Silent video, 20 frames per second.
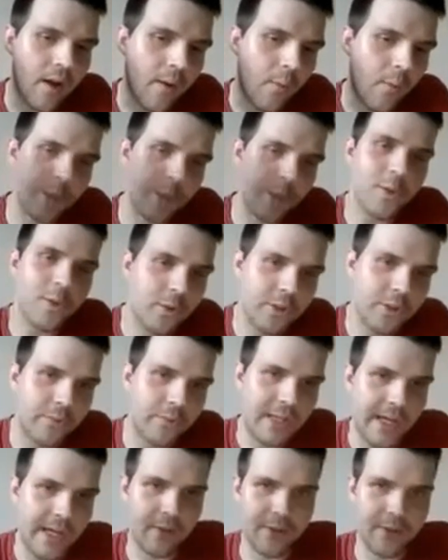We don't want to
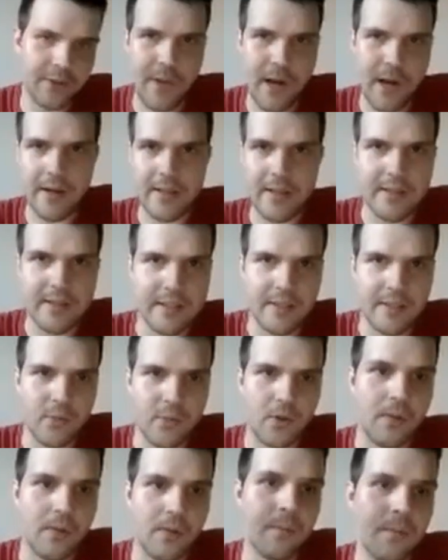rely on the market
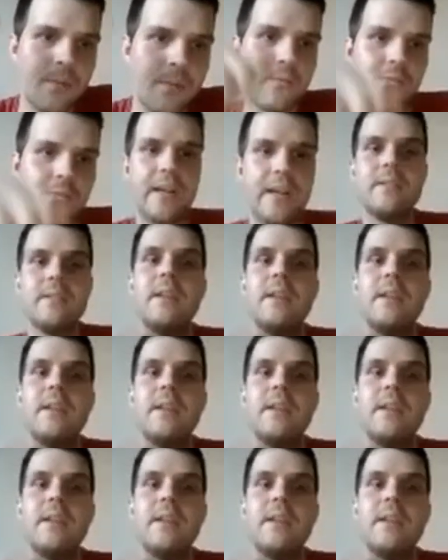anymore, right?